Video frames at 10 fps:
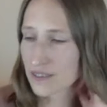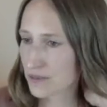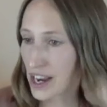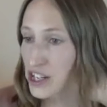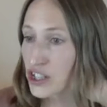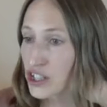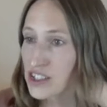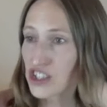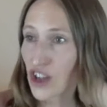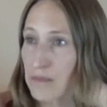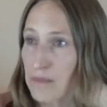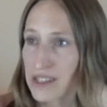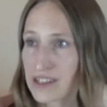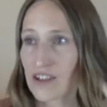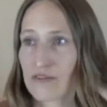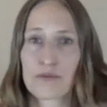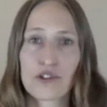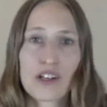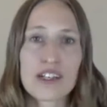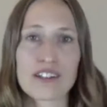I couldn't stop myself from
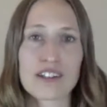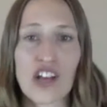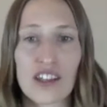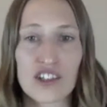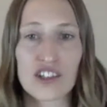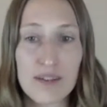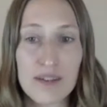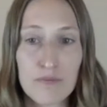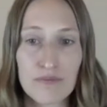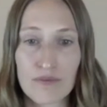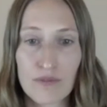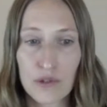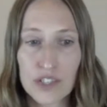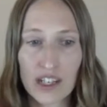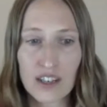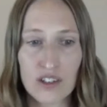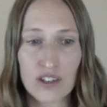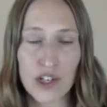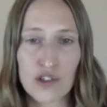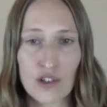creating this challenge. I threw it together in a
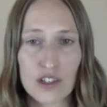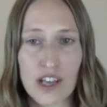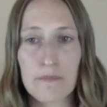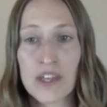very short time.